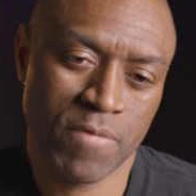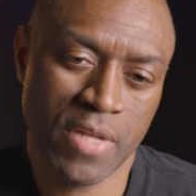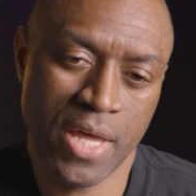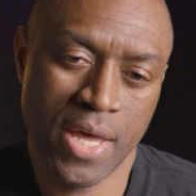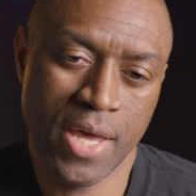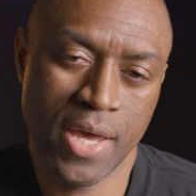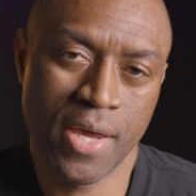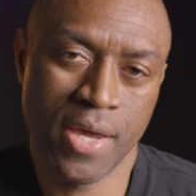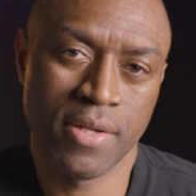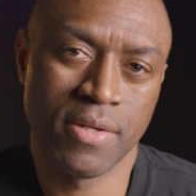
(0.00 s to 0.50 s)

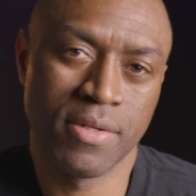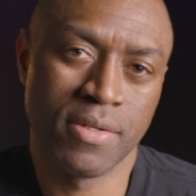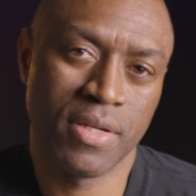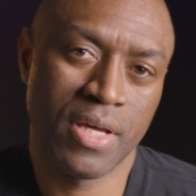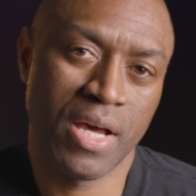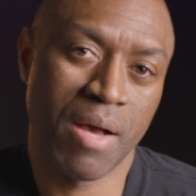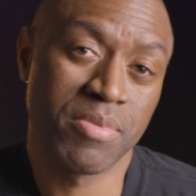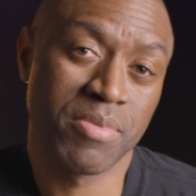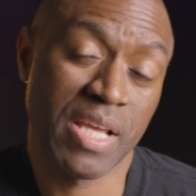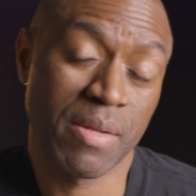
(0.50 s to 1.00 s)
and
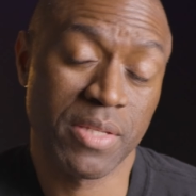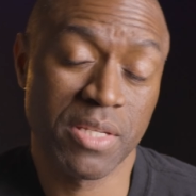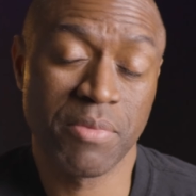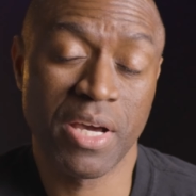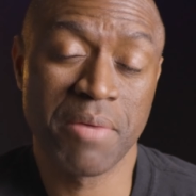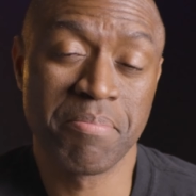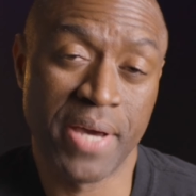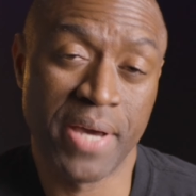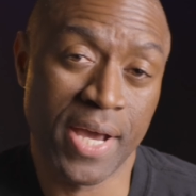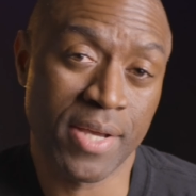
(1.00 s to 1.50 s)
I'm slapped on
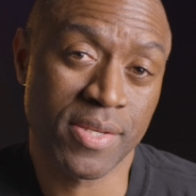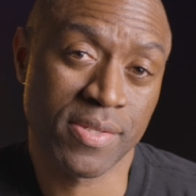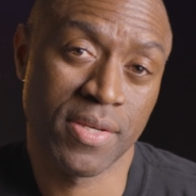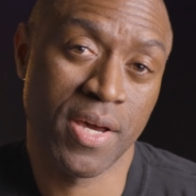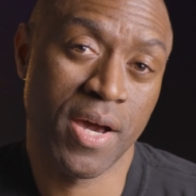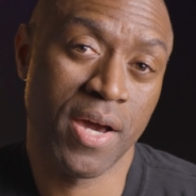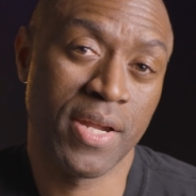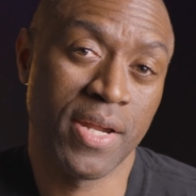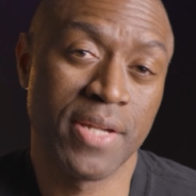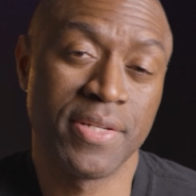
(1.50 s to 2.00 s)
my
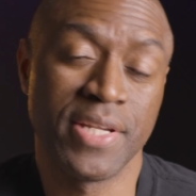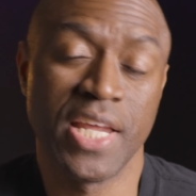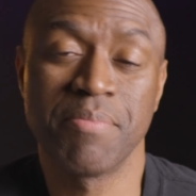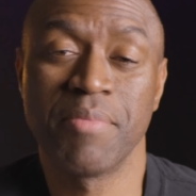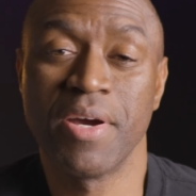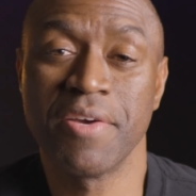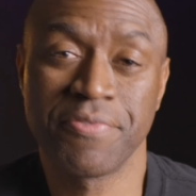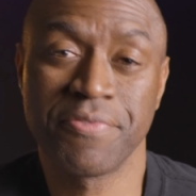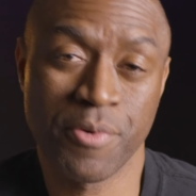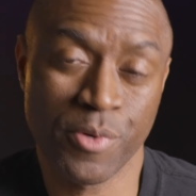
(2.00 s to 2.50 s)
backside, I take
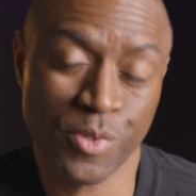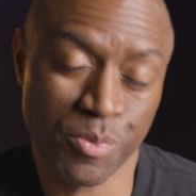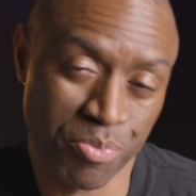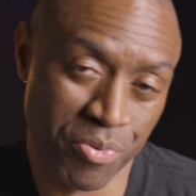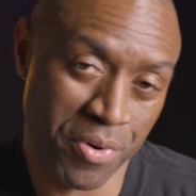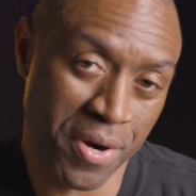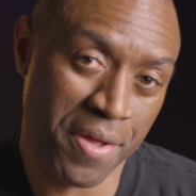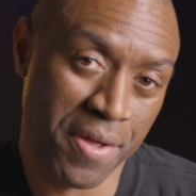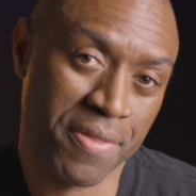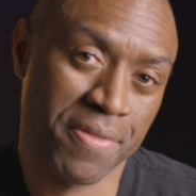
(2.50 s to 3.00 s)
my first
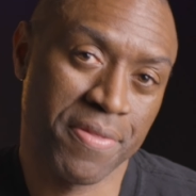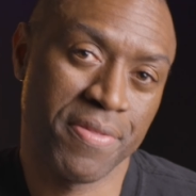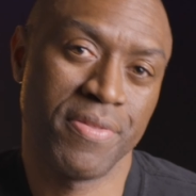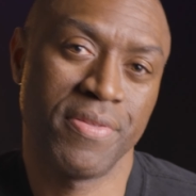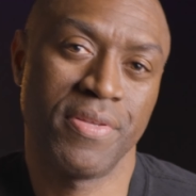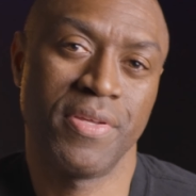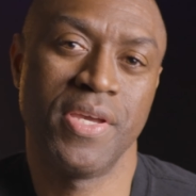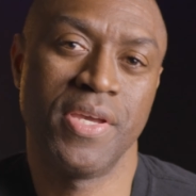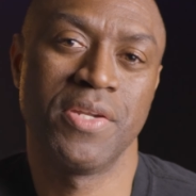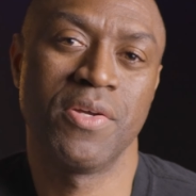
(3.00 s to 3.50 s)

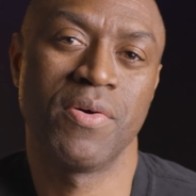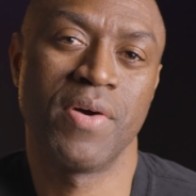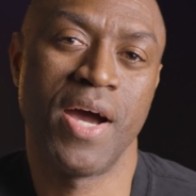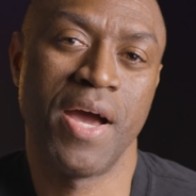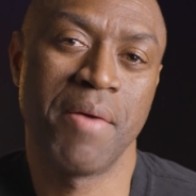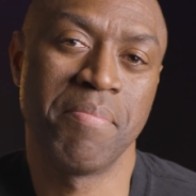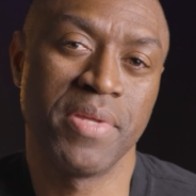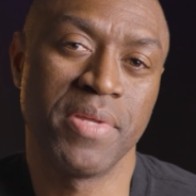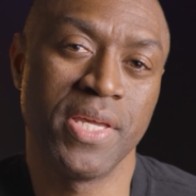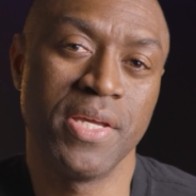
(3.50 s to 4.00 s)
breath,
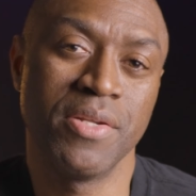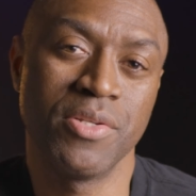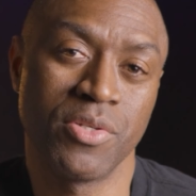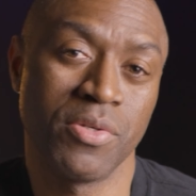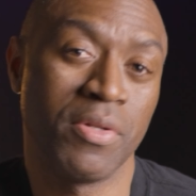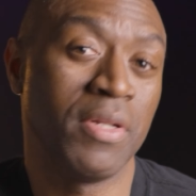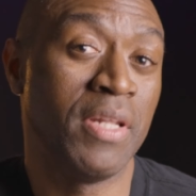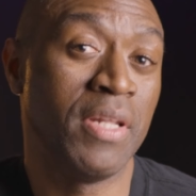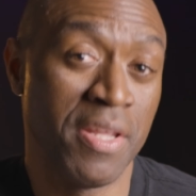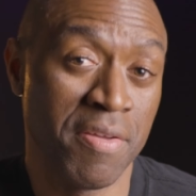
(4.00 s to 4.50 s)
I begin
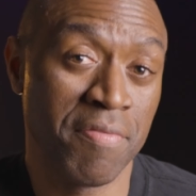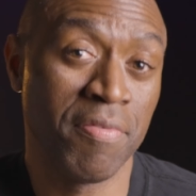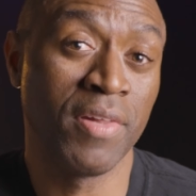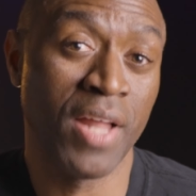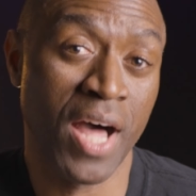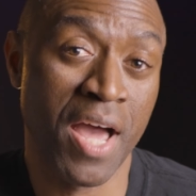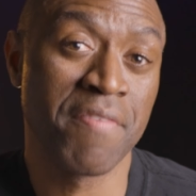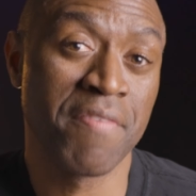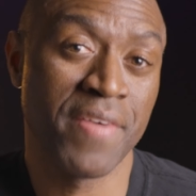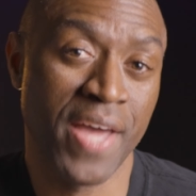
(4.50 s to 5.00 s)
to live
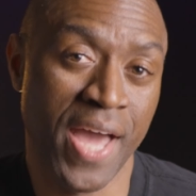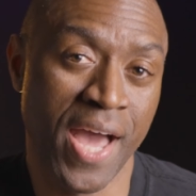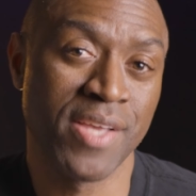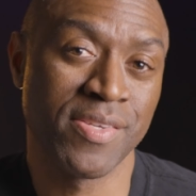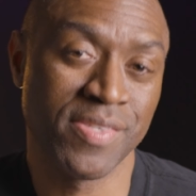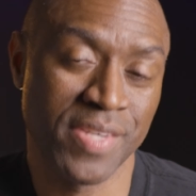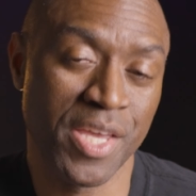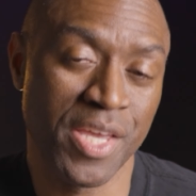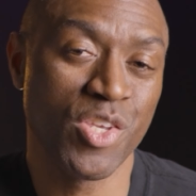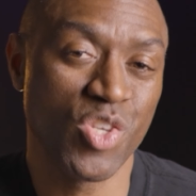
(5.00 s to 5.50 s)
life
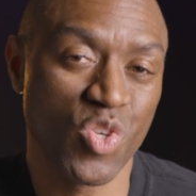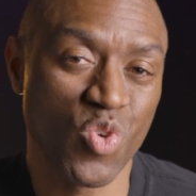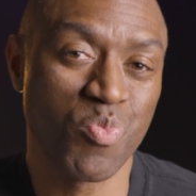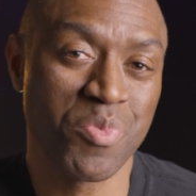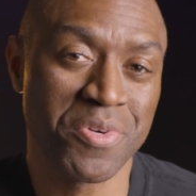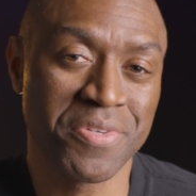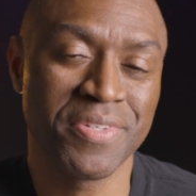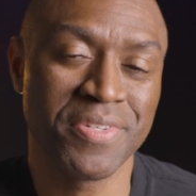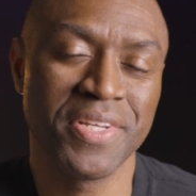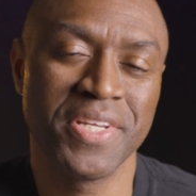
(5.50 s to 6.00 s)
as a
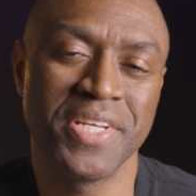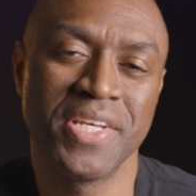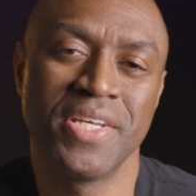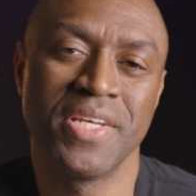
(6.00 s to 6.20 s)
human,